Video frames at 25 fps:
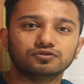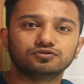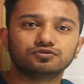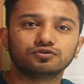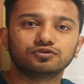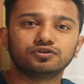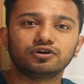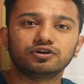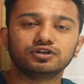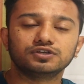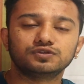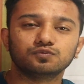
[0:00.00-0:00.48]
So
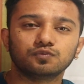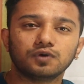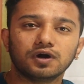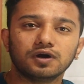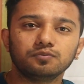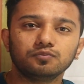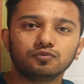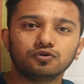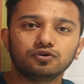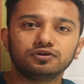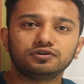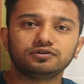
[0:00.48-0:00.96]
there is one
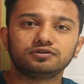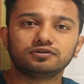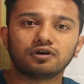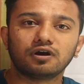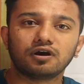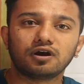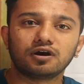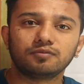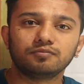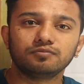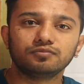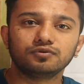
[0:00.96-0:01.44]
more
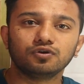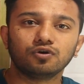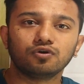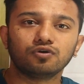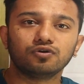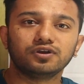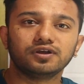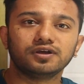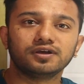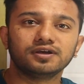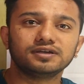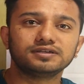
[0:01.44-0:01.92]
term
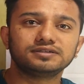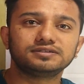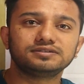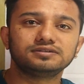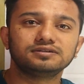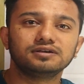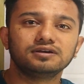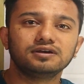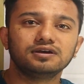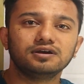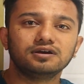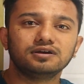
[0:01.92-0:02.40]
known
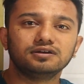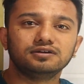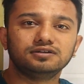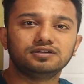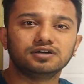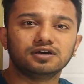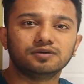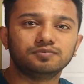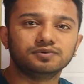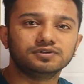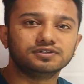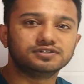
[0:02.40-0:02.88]
as
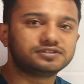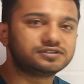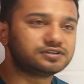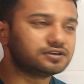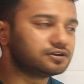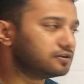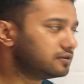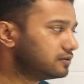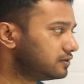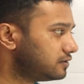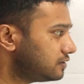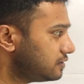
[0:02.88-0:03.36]
double
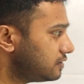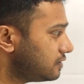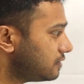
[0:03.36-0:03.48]
salt.